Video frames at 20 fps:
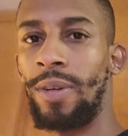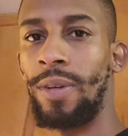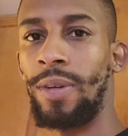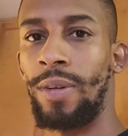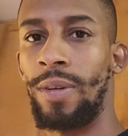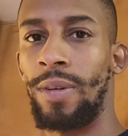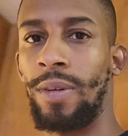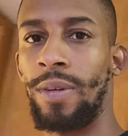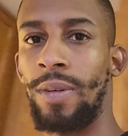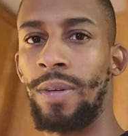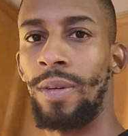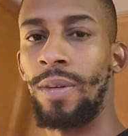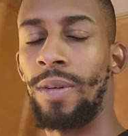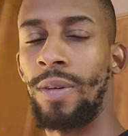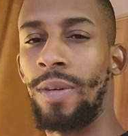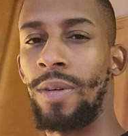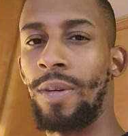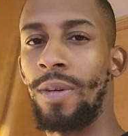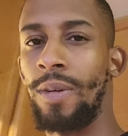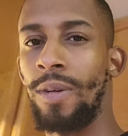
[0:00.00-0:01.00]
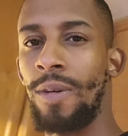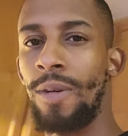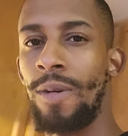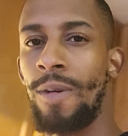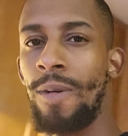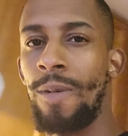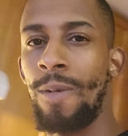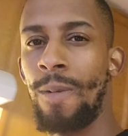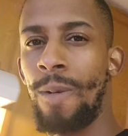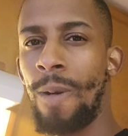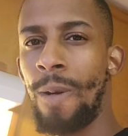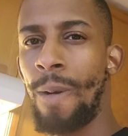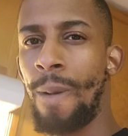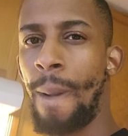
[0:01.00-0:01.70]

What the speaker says: No one is speaking in this clip.